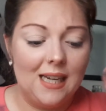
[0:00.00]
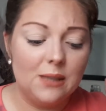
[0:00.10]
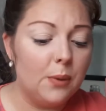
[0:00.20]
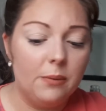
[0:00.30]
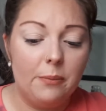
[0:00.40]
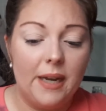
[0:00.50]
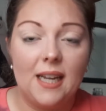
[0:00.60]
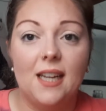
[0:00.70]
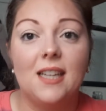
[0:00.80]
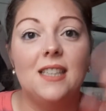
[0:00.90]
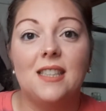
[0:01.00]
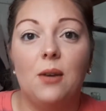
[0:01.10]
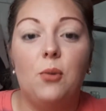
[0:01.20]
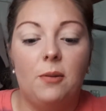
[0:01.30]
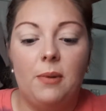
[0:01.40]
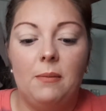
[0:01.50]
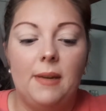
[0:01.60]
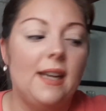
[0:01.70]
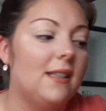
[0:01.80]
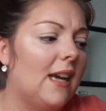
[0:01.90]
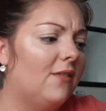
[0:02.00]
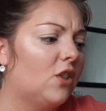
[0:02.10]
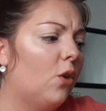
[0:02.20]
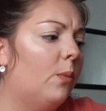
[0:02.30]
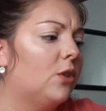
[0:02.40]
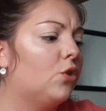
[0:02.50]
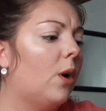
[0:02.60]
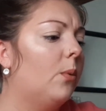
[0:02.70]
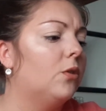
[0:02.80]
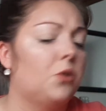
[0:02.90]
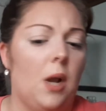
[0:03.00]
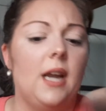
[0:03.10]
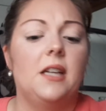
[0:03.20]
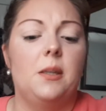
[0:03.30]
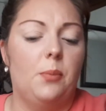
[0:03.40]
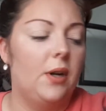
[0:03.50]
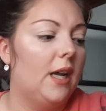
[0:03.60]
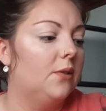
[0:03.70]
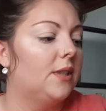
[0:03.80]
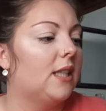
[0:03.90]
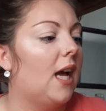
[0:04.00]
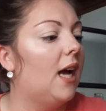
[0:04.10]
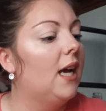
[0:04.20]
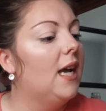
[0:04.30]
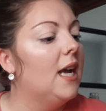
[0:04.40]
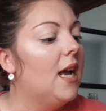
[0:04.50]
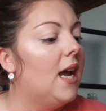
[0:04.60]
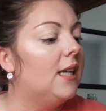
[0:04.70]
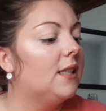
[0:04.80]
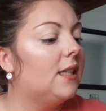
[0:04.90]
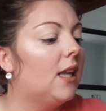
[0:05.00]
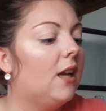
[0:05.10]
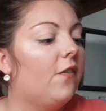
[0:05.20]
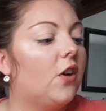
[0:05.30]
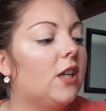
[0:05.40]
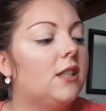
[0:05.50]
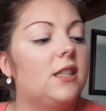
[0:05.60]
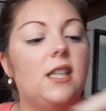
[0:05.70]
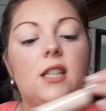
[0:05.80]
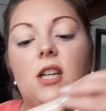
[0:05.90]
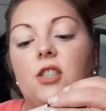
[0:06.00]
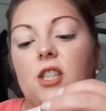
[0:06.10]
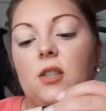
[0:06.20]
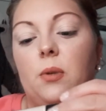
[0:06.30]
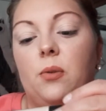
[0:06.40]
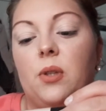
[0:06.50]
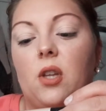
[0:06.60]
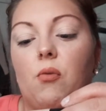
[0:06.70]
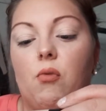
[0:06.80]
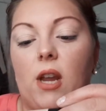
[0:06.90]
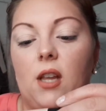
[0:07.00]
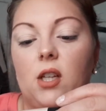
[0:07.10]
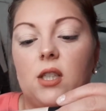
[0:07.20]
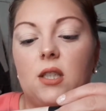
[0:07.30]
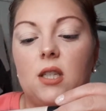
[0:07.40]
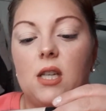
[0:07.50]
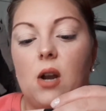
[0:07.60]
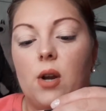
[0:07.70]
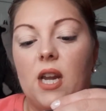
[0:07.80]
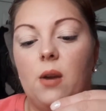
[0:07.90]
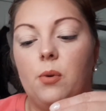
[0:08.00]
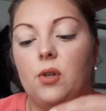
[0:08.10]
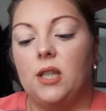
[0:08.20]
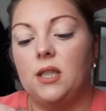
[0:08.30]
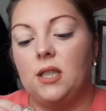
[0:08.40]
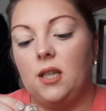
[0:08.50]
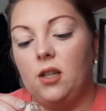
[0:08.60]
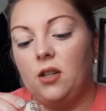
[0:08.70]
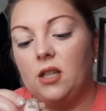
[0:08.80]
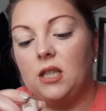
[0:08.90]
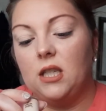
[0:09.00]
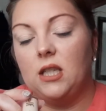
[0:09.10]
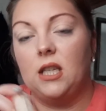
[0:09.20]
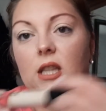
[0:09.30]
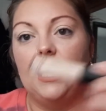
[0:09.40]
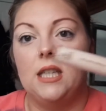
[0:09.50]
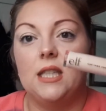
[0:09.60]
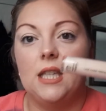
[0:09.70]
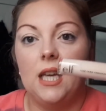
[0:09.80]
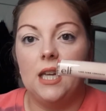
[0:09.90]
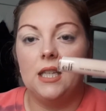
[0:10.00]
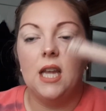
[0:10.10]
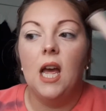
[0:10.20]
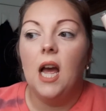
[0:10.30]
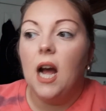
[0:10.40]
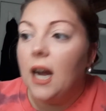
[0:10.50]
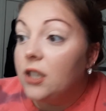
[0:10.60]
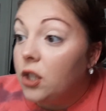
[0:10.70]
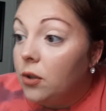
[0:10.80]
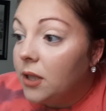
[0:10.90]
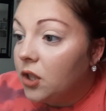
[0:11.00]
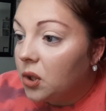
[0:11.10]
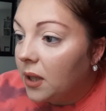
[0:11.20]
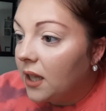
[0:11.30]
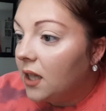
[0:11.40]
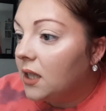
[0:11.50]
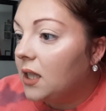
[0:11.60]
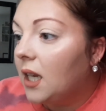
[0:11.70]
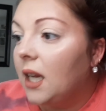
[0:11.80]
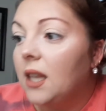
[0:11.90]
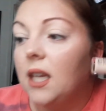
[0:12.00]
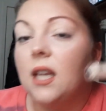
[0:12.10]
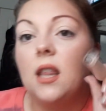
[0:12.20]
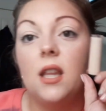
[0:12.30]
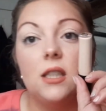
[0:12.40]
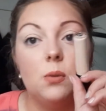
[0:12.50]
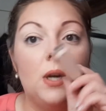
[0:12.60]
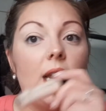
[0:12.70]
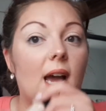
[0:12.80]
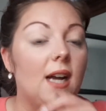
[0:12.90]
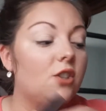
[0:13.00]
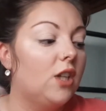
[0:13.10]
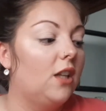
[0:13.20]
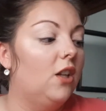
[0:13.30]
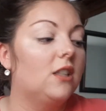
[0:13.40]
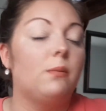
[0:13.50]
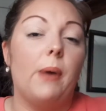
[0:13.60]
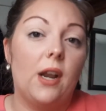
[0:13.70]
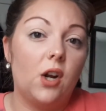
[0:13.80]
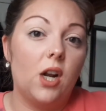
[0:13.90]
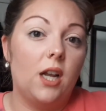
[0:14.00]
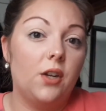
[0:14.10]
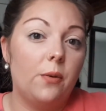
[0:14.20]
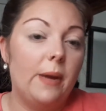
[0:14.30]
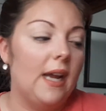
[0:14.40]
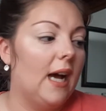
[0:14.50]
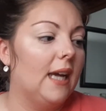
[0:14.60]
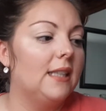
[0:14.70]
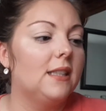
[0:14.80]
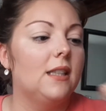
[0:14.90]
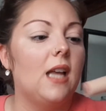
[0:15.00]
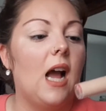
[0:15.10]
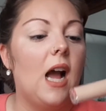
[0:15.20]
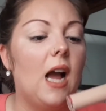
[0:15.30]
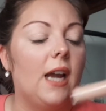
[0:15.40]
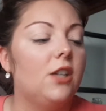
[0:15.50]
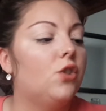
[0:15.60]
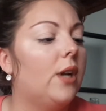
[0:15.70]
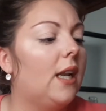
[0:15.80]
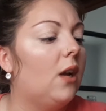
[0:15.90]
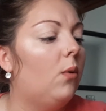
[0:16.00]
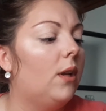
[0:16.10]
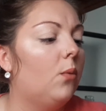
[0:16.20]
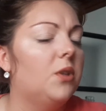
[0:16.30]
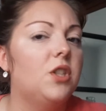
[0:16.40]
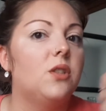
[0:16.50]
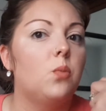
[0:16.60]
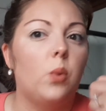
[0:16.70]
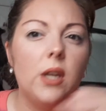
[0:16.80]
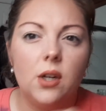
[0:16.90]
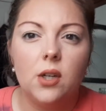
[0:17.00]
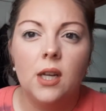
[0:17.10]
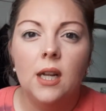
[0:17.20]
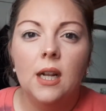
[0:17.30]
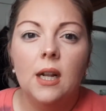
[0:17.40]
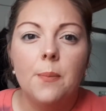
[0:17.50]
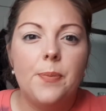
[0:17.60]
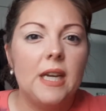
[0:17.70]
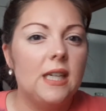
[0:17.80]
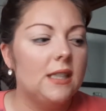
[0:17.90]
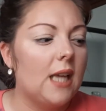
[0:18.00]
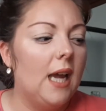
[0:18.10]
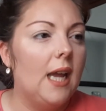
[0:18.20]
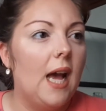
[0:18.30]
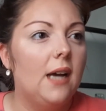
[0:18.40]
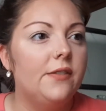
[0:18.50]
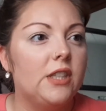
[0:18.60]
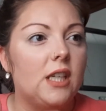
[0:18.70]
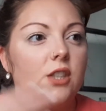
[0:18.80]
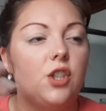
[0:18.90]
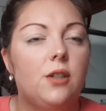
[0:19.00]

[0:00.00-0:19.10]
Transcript: it's probably mannequin because it would be me to have so much trouble trying to pronounce that. And today for concealer, I just went in with a regular 16-hour Cambo concealer, and this is in light sand. I do enjoy this, and I think this one actually looks better under my eyes than the hydrating one, which is weird because I have such